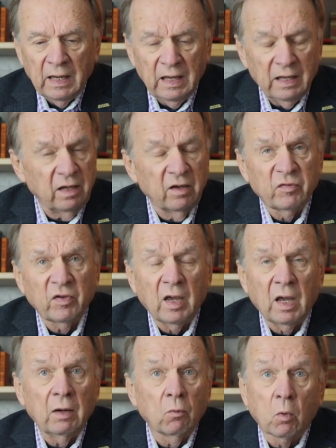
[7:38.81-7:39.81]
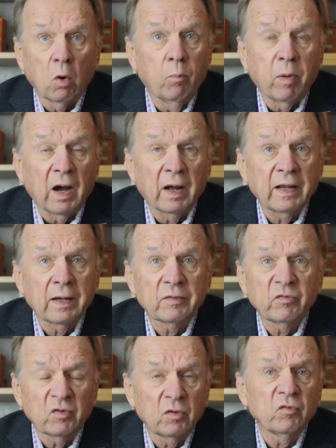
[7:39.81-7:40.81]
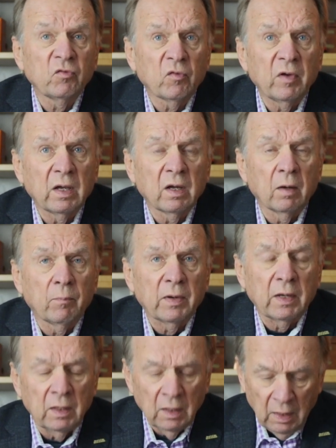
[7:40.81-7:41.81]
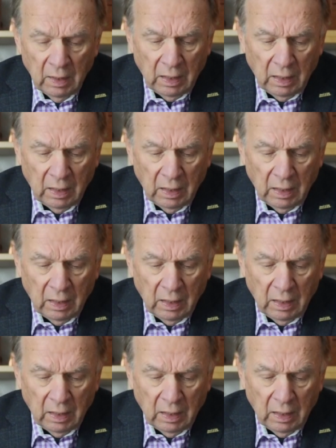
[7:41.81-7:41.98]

It is a robotic surgery company.